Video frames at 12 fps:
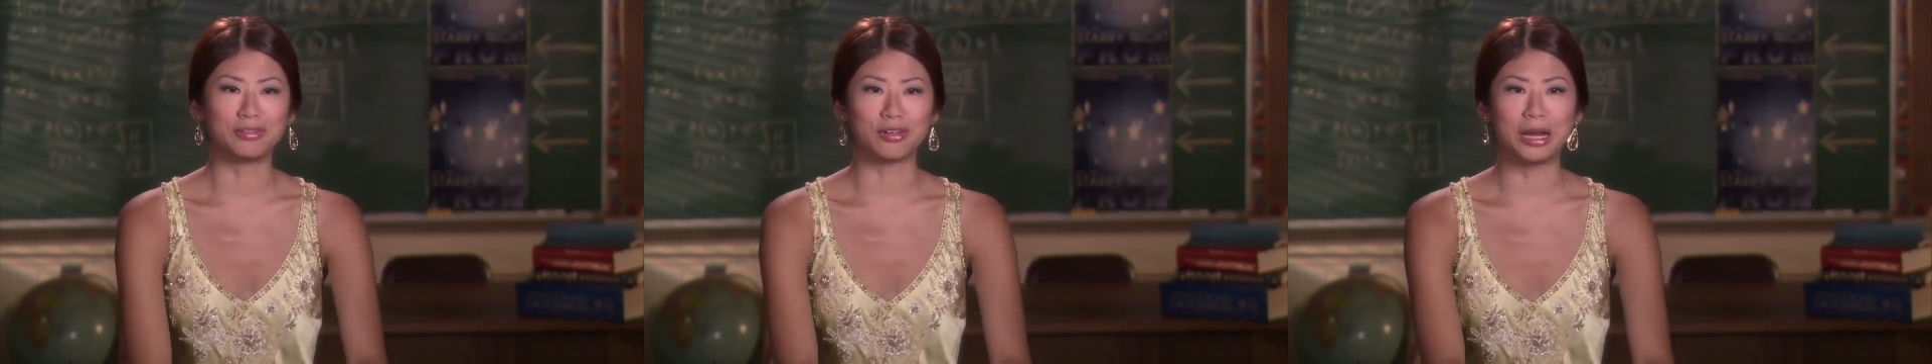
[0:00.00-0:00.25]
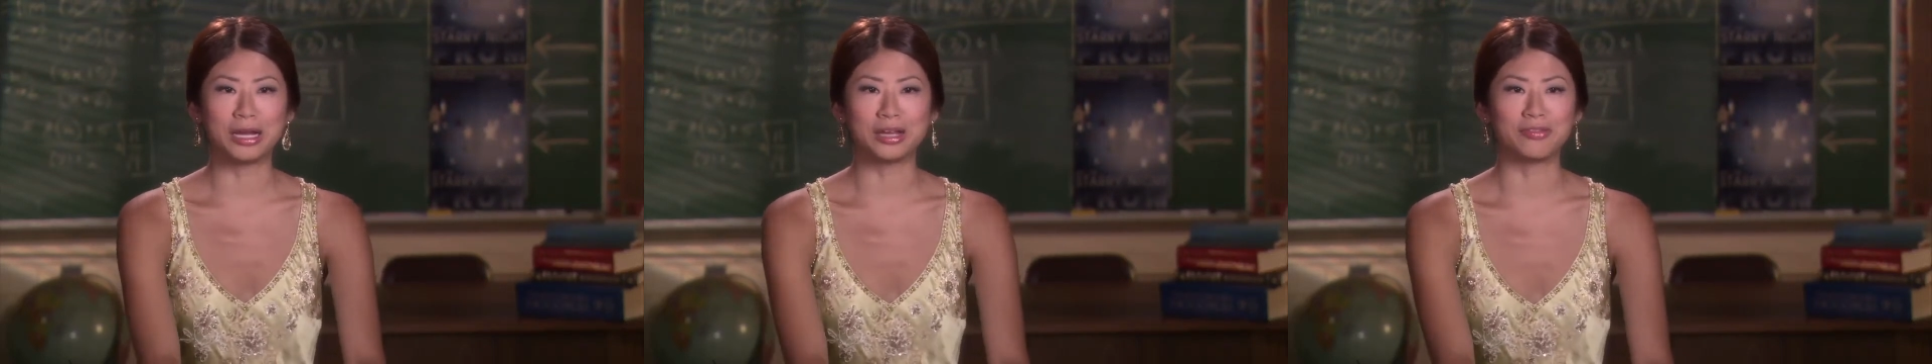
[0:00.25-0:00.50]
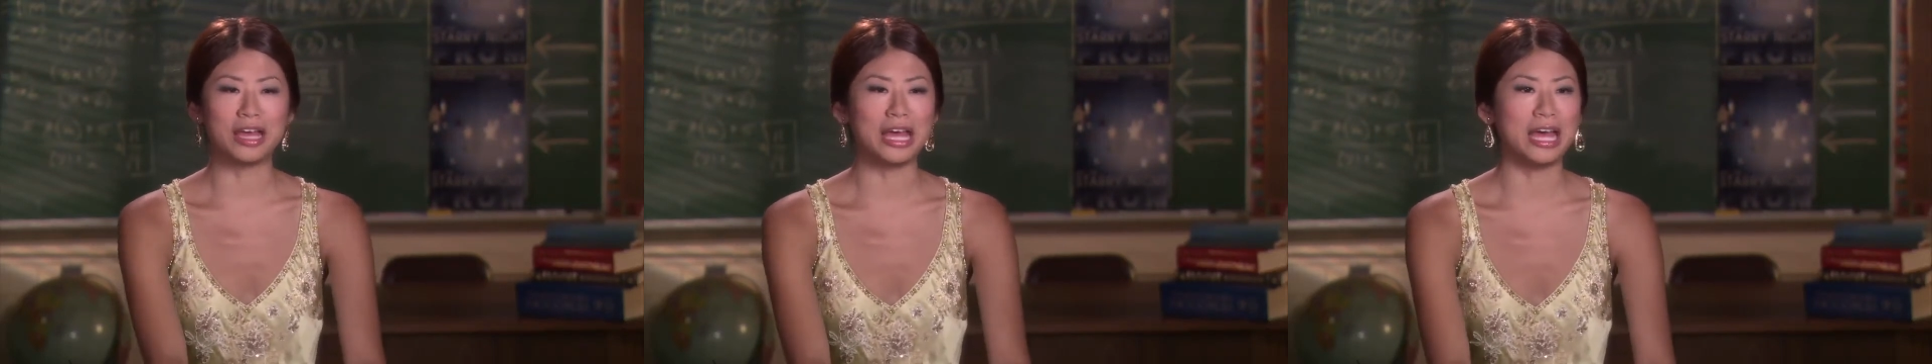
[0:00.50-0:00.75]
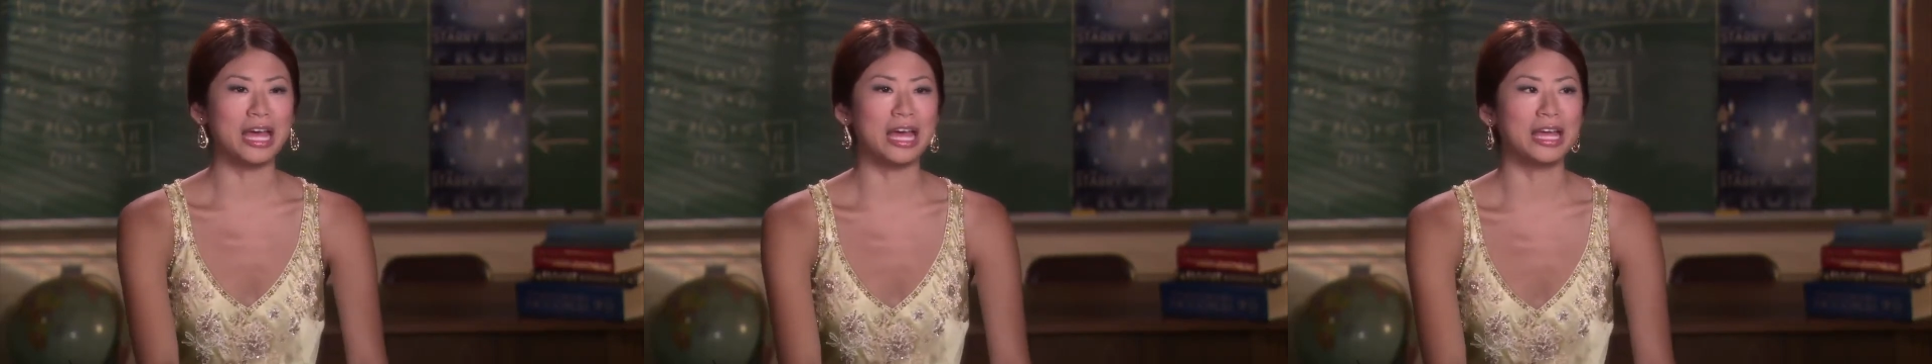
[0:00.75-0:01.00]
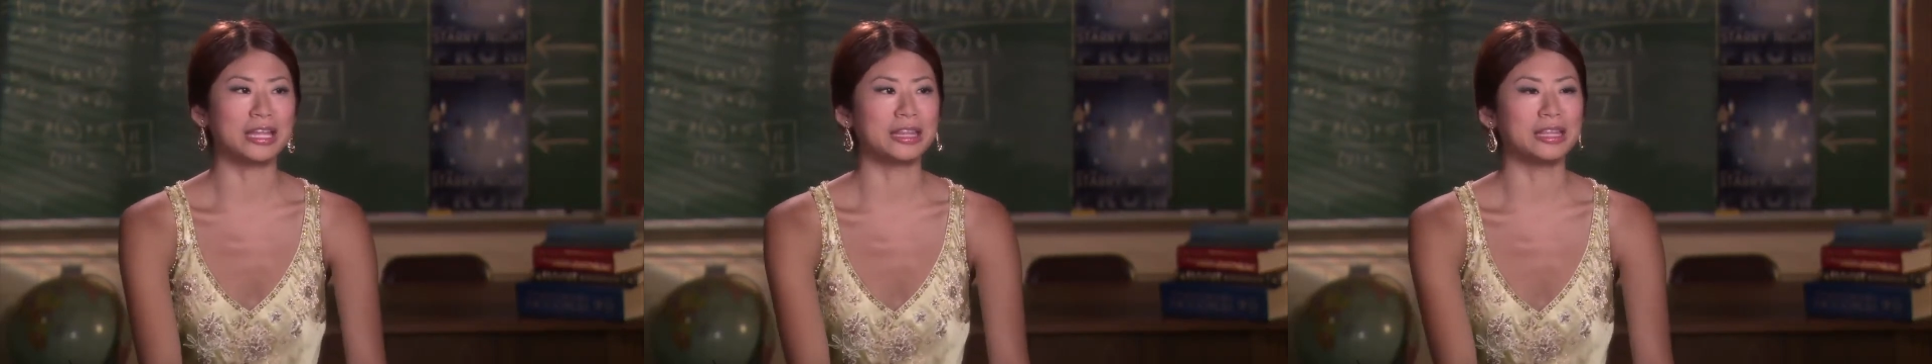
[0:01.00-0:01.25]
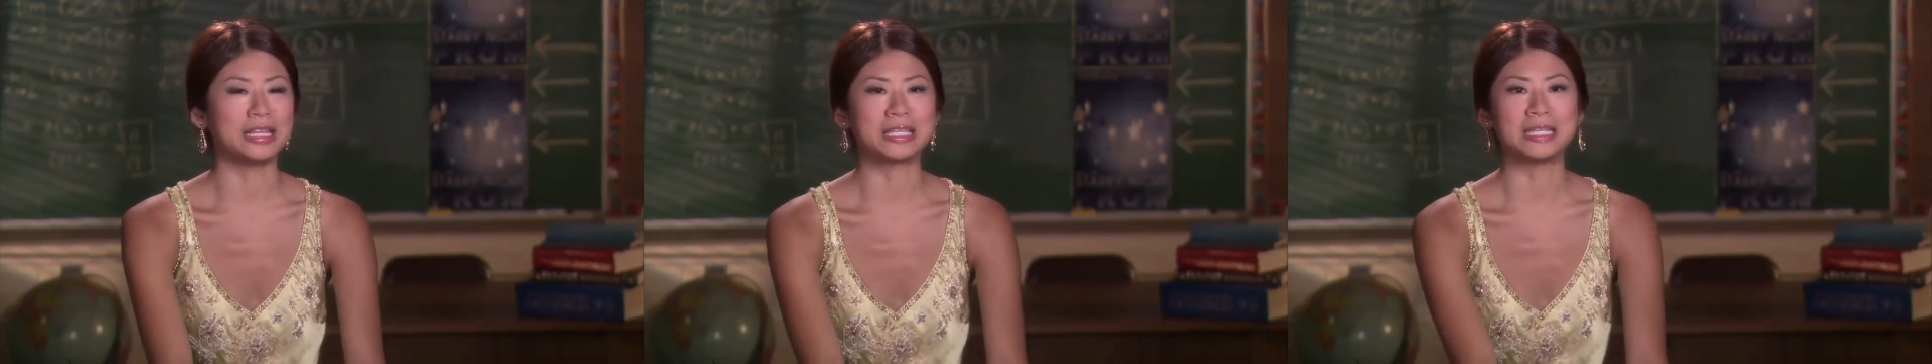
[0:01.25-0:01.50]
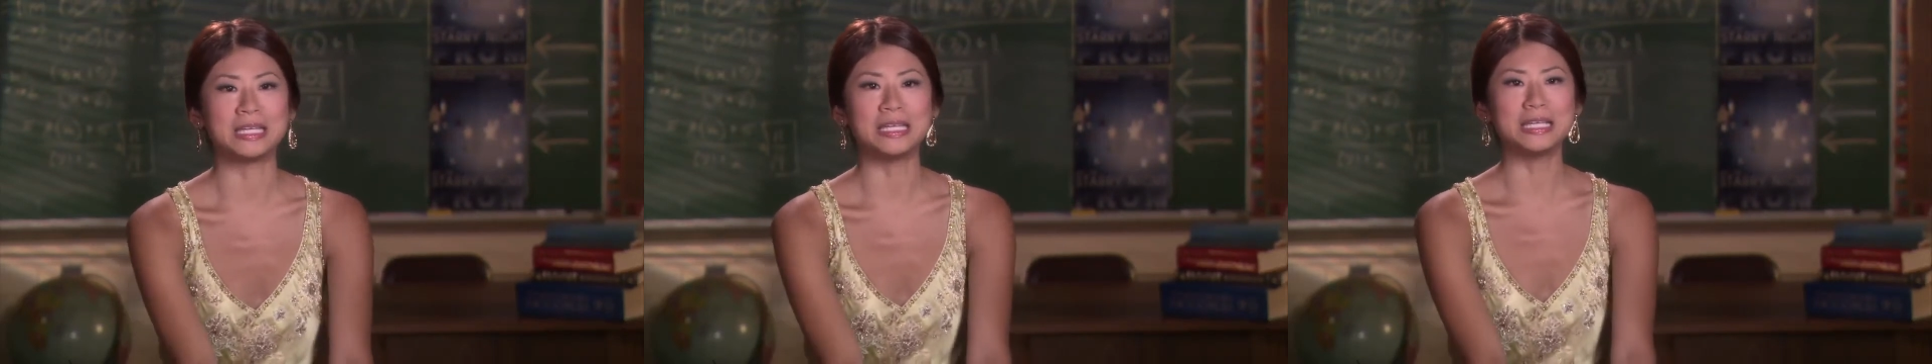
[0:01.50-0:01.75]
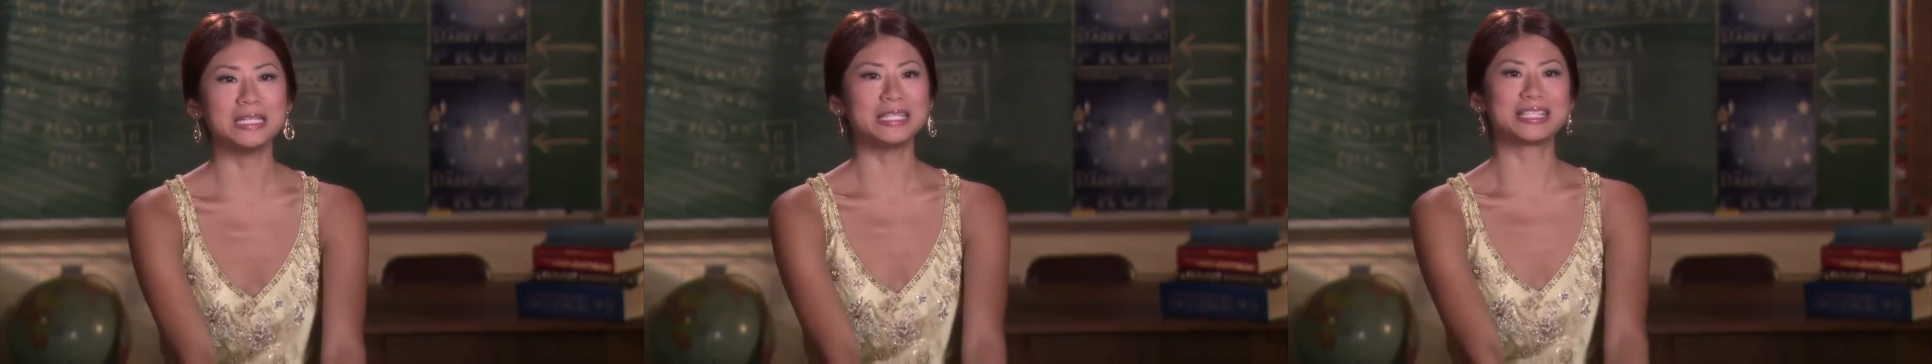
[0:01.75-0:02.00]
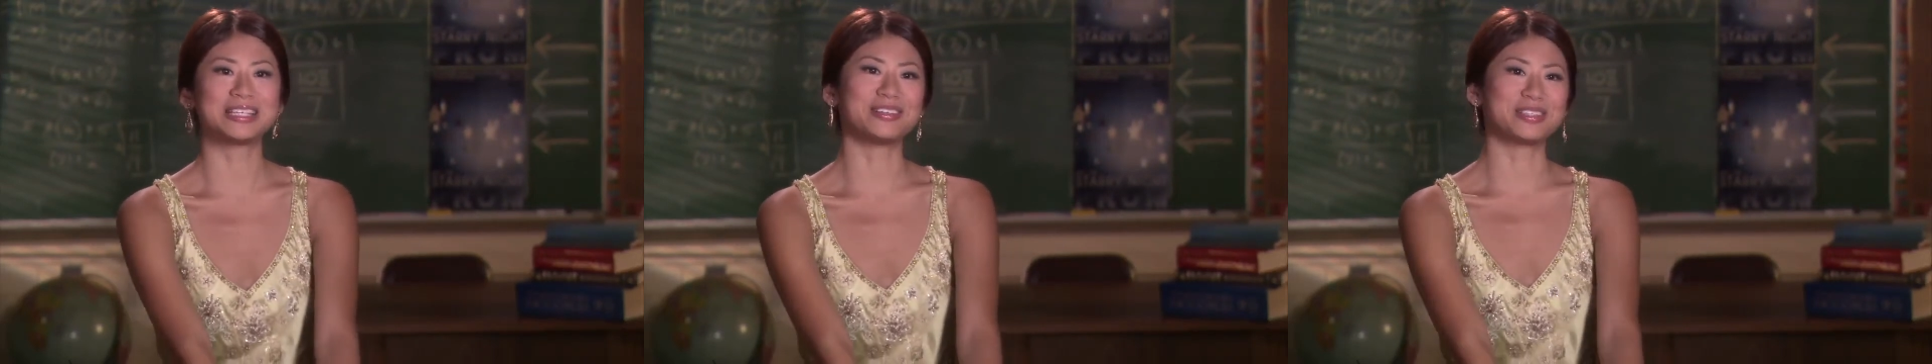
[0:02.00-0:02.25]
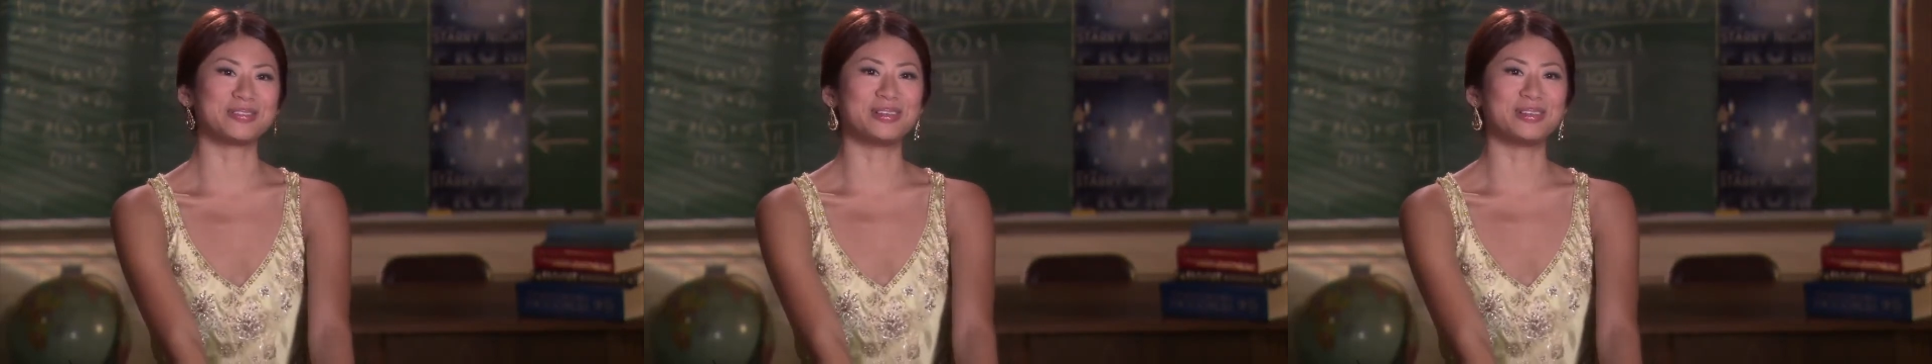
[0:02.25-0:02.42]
variety of ethnicities, so it's